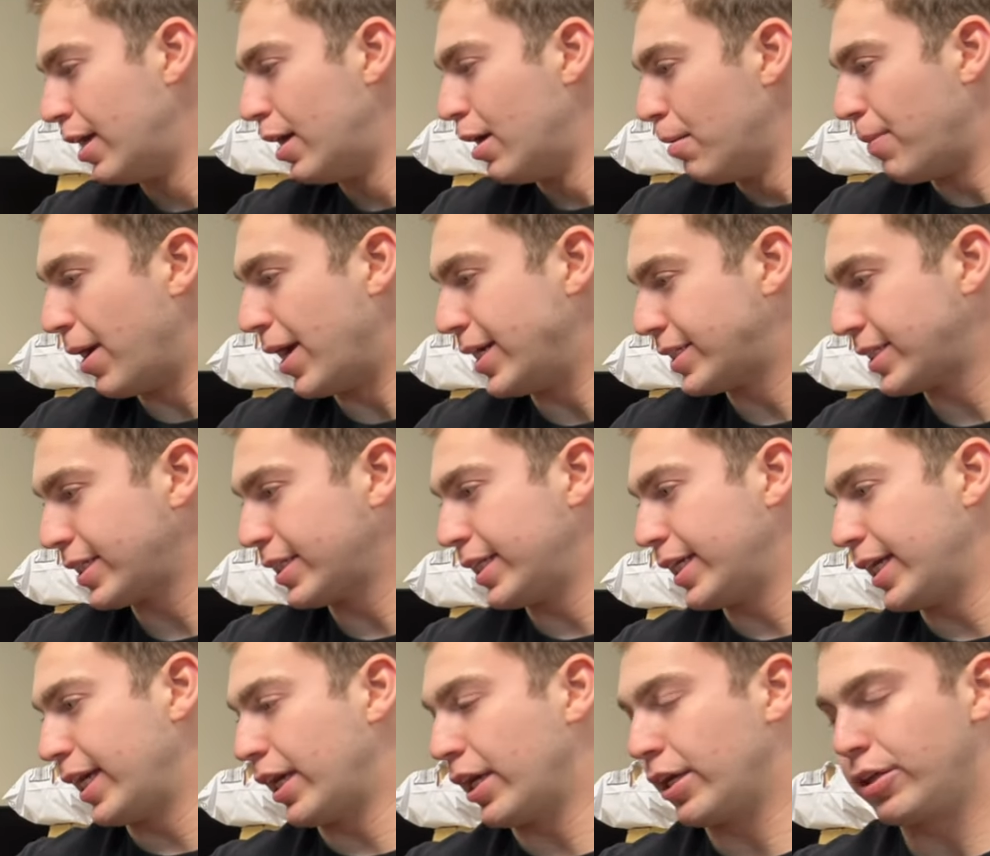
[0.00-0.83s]

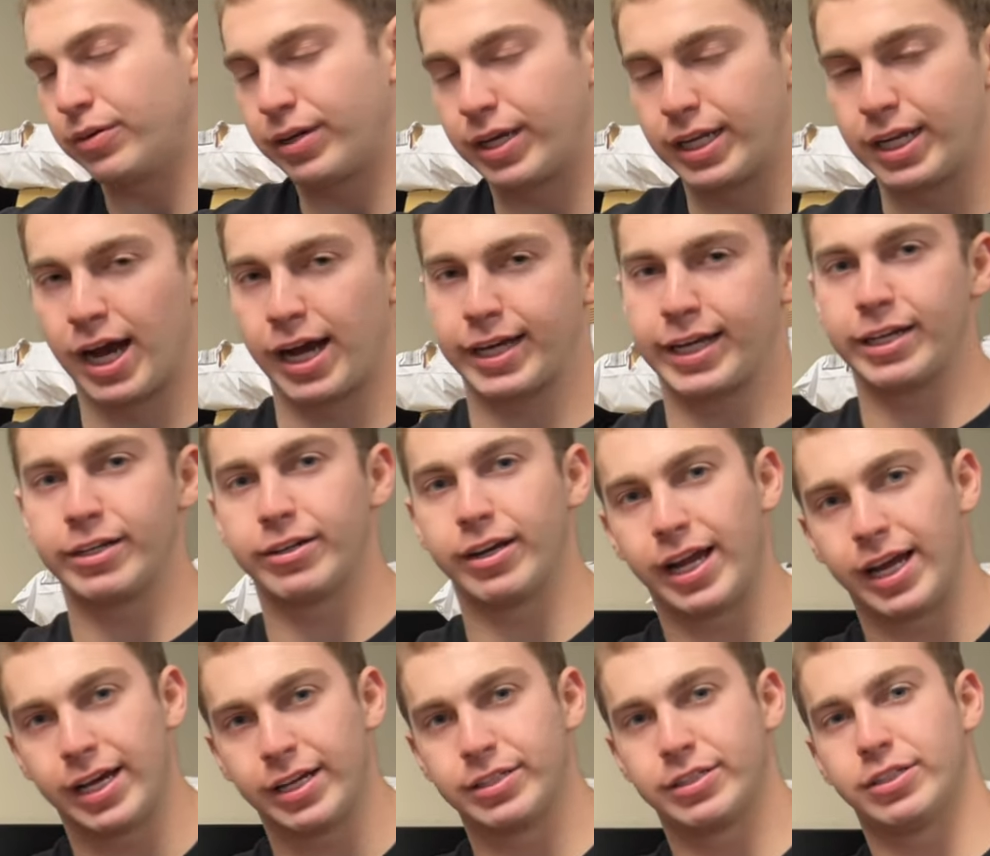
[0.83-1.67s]
Basically, you cannot get your
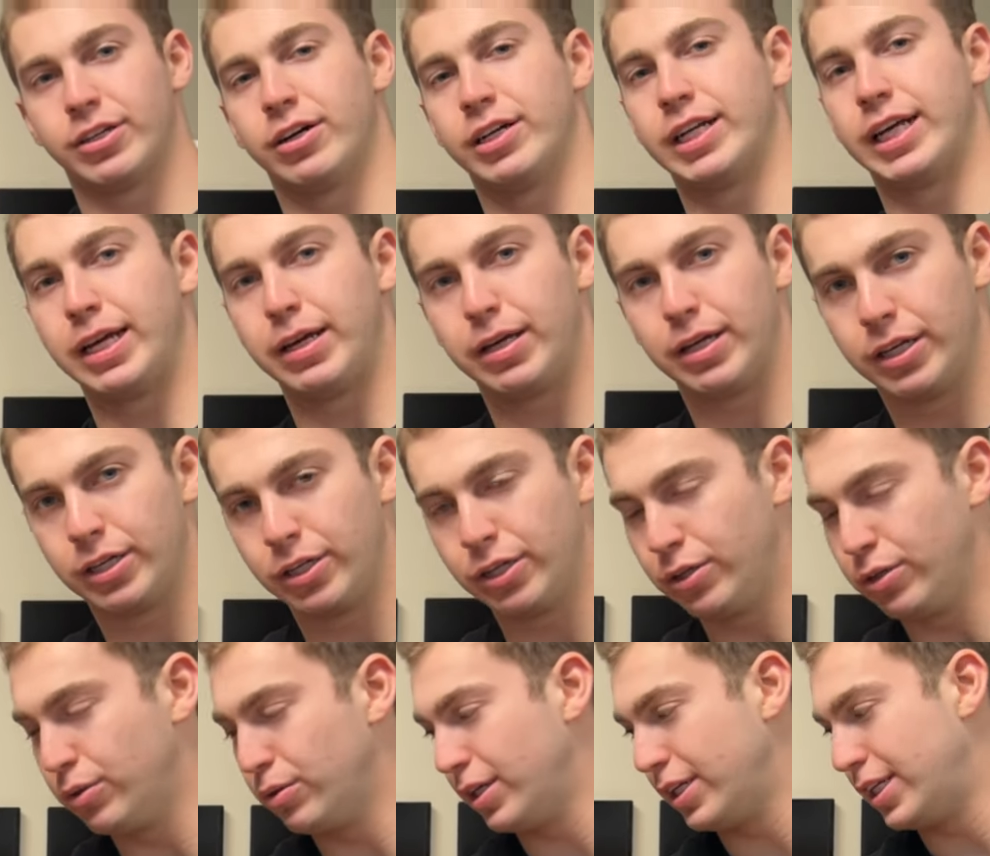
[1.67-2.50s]
hands on a
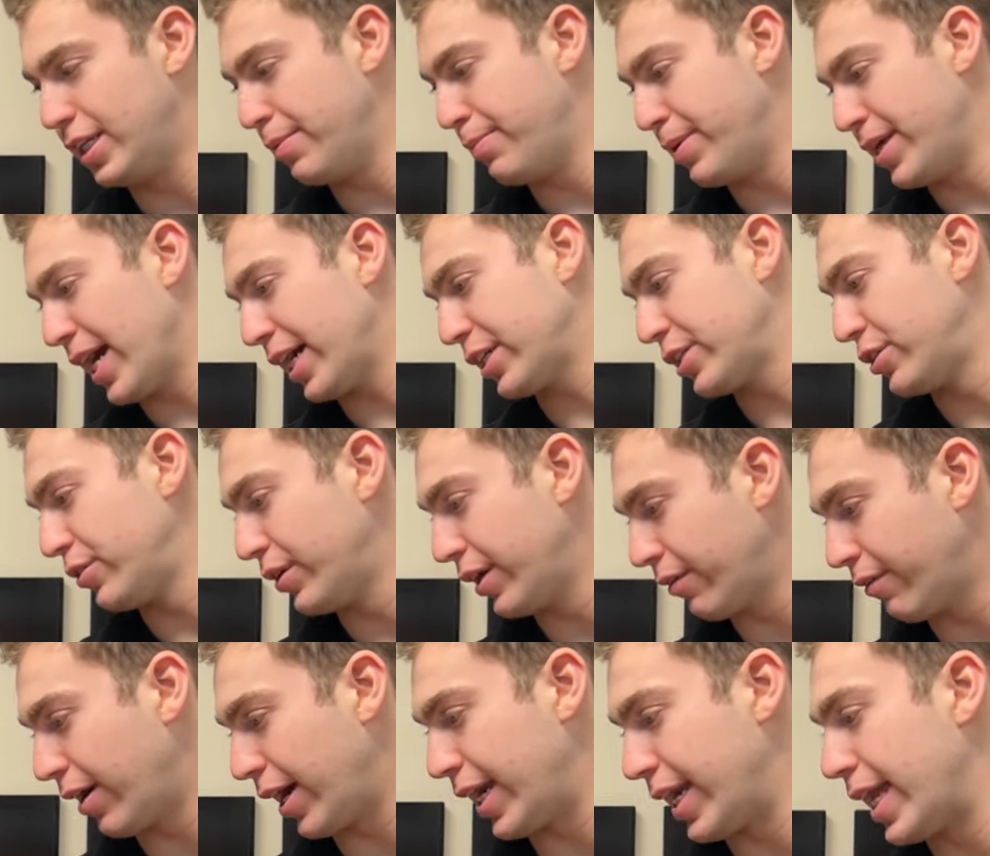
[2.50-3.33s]
new DBX
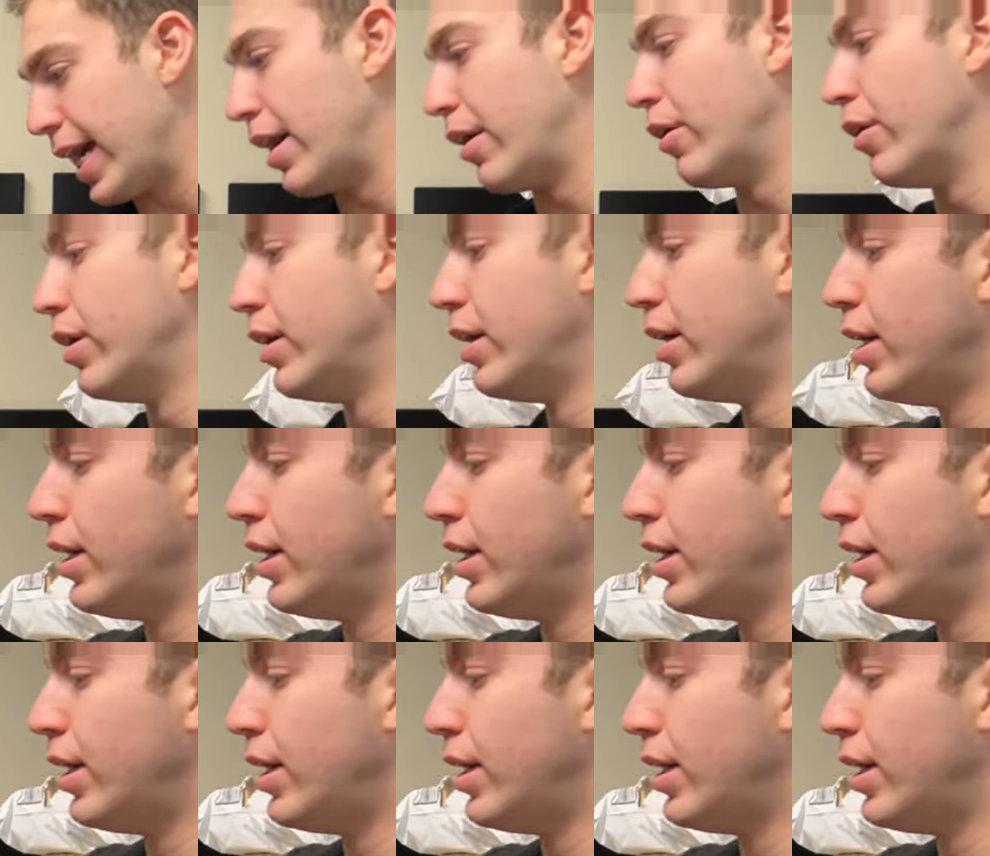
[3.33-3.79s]
unit right now